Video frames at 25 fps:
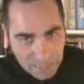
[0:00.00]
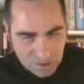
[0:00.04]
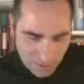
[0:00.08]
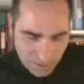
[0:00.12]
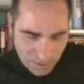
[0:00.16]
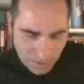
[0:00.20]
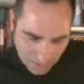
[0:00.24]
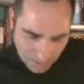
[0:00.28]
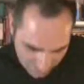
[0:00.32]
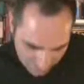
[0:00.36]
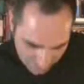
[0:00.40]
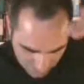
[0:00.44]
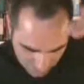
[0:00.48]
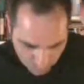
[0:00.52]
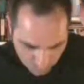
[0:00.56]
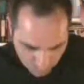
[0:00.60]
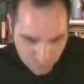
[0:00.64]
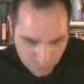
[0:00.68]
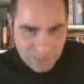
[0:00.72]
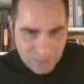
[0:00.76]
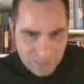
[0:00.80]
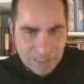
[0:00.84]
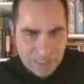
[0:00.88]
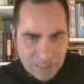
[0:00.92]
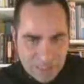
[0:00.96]
actually
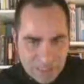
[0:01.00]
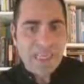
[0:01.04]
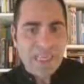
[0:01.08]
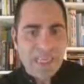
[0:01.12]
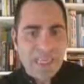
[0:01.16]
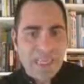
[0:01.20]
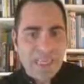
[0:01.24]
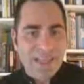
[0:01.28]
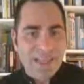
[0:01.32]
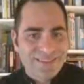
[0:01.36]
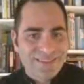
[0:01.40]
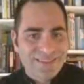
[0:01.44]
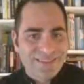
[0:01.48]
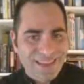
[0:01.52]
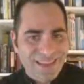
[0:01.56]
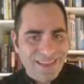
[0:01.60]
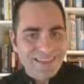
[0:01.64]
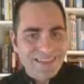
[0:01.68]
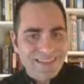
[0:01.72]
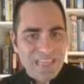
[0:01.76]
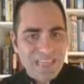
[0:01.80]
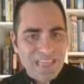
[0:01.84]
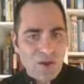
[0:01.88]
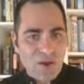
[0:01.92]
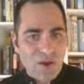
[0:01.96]
with his head
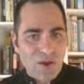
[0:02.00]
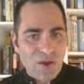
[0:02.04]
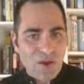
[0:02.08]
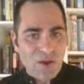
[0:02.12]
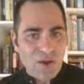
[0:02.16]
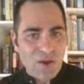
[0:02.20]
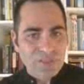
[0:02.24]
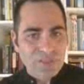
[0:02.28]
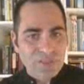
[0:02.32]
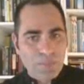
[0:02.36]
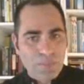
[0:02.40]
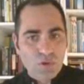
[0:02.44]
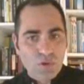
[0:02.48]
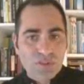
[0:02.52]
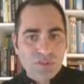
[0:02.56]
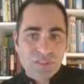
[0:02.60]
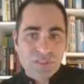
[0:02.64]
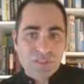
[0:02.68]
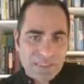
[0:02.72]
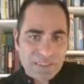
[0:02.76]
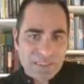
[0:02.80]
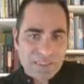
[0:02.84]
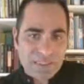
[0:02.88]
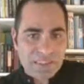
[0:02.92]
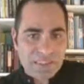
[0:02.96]
down and
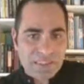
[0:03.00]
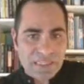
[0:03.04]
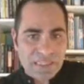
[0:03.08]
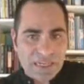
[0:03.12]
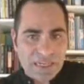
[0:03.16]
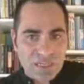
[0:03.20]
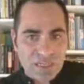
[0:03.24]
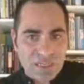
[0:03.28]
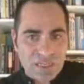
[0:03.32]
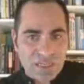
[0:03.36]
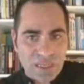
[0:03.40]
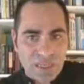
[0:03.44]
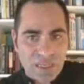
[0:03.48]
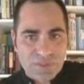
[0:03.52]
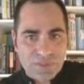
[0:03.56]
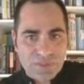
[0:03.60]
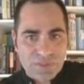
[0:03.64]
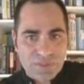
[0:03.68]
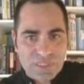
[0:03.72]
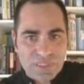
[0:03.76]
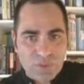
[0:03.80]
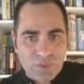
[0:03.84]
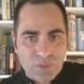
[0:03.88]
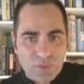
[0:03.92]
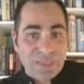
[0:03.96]
emotional, this is actually a
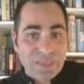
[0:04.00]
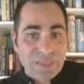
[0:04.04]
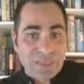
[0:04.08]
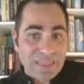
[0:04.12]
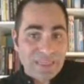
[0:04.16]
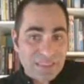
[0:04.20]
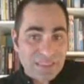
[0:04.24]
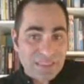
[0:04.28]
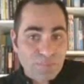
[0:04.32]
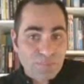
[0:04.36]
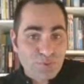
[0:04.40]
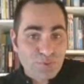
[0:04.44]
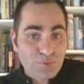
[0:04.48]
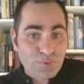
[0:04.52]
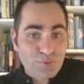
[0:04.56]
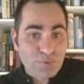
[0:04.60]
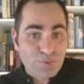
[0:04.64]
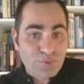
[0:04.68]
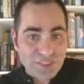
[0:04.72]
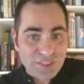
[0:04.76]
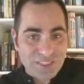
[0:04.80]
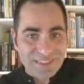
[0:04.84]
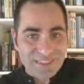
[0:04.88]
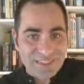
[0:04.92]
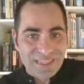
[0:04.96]
person with
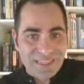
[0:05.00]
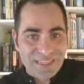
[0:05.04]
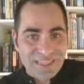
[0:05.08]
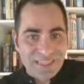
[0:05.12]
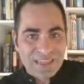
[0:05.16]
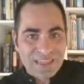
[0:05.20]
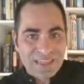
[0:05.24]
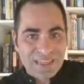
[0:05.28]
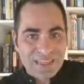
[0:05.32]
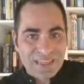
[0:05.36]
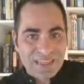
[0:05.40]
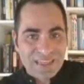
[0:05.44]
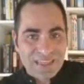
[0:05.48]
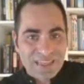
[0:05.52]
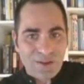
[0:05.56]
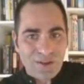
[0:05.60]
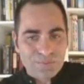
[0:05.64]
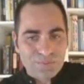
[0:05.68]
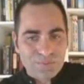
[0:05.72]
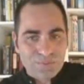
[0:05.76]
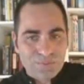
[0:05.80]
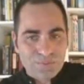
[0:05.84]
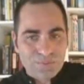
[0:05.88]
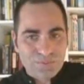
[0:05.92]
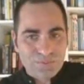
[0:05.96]
depression,
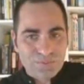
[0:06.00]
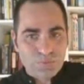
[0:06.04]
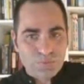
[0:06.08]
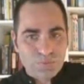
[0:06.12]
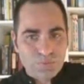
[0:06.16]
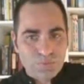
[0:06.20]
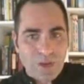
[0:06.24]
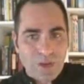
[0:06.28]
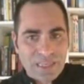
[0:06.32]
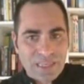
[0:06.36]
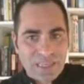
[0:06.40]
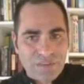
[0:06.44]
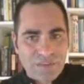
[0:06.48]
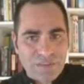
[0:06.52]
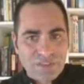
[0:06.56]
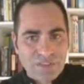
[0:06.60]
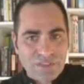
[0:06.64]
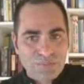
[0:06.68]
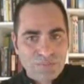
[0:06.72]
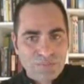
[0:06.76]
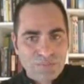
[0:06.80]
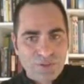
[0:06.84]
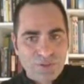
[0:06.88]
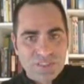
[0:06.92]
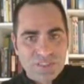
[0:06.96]
quite heavy
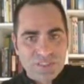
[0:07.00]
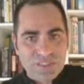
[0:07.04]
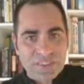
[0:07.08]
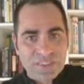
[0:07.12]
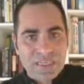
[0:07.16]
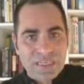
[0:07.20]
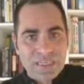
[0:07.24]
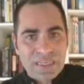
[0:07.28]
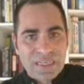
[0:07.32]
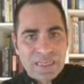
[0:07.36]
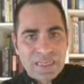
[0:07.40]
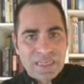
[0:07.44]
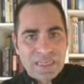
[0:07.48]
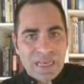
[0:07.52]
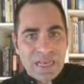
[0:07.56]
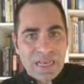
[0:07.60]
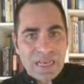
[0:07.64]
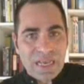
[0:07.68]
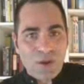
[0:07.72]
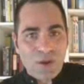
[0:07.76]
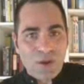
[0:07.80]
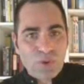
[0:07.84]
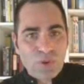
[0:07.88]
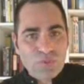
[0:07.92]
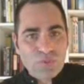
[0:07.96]
depression.
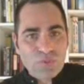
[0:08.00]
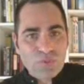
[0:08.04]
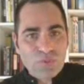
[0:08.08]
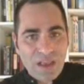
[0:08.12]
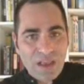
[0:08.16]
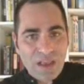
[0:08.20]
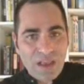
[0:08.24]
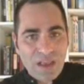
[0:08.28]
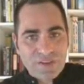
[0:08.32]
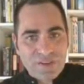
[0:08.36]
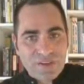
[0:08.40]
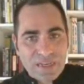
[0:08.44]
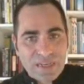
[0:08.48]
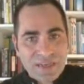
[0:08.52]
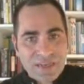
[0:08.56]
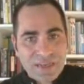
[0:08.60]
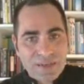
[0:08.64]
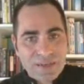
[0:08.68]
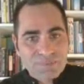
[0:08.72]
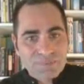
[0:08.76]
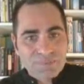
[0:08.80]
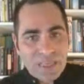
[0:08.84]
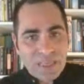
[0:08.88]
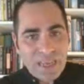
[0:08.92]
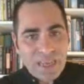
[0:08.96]
When we have
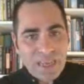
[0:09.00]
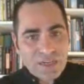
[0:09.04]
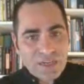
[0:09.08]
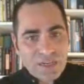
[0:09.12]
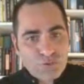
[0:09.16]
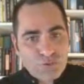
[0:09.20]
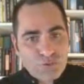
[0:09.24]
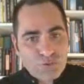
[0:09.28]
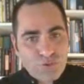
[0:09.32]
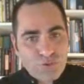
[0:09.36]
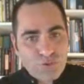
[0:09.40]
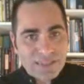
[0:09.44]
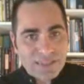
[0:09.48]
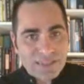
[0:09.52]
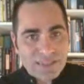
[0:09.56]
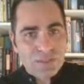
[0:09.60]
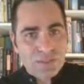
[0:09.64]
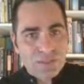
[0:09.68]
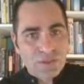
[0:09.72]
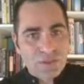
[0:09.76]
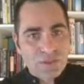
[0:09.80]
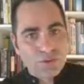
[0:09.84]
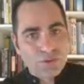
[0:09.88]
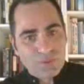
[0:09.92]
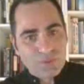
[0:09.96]
a crack,
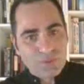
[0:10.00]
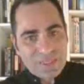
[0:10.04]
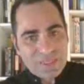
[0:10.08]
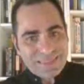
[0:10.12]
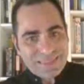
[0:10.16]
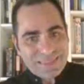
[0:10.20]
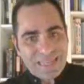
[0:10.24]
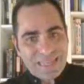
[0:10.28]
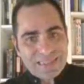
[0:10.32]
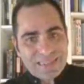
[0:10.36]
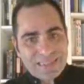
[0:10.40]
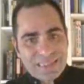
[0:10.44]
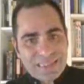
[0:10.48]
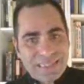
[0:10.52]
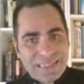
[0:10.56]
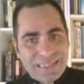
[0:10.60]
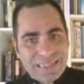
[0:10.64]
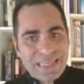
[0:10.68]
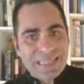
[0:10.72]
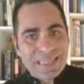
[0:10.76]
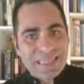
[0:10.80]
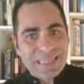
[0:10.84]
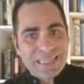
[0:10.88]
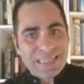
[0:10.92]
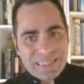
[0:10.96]
so that
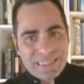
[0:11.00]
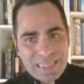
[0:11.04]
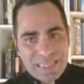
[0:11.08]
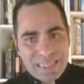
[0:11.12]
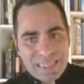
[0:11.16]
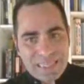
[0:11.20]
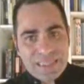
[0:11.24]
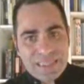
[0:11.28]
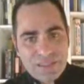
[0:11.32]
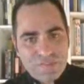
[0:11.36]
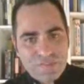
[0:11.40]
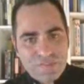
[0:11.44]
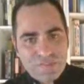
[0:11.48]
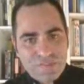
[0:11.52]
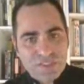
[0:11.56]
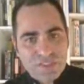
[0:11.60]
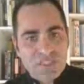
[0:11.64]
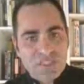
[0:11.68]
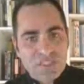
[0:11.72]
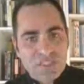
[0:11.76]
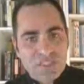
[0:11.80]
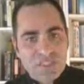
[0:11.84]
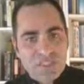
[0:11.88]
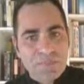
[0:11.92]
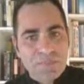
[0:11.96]
indicates a yin
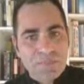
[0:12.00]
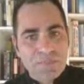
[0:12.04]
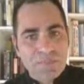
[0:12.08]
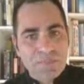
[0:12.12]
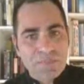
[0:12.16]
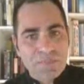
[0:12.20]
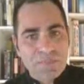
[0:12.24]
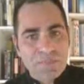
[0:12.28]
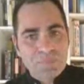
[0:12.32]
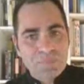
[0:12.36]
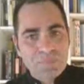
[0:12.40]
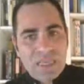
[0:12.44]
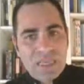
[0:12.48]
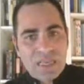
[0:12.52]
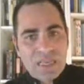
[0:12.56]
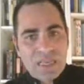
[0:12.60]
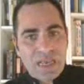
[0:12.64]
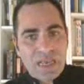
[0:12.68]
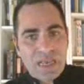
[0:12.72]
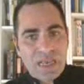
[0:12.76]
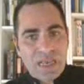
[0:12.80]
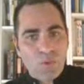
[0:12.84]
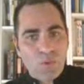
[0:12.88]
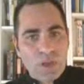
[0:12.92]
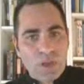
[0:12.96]
deficiency.
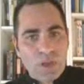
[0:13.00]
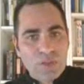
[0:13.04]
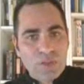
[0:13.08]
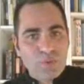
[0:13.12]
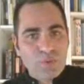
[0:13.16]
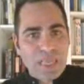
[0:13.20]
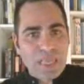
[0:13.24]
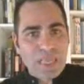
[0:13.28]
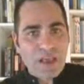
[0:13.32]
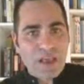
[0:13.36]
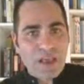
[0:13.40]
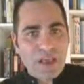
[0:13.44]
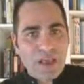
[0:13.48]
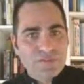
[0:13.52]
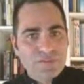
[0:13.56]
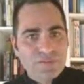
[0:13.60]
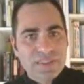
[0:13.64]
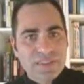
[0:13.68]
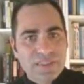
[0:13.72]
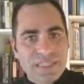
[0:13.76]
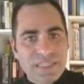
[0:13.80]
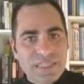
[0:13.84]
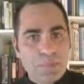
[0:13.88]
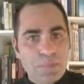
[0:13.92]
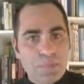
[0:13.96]
When we have
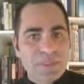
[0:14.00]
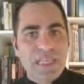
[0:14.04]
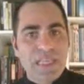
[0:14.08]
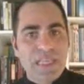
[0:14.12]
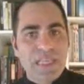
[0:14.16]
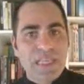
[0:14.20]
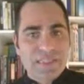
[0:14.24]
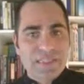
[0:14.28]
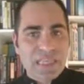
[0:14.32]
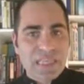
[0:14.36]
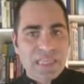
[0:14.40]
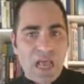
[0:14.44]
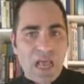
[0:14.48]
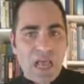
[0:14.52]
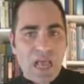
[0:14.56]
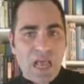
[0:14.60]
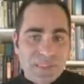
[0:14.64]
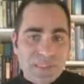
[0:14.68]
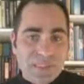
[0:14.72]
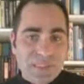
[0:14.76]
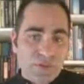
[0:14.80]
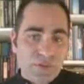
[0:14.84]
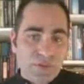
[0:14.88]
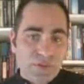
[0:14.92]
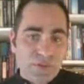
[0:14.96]
the tip tends
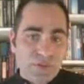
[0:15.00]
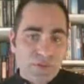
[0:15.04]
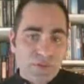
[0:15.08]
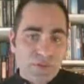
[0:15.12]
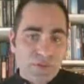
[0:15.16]
up, so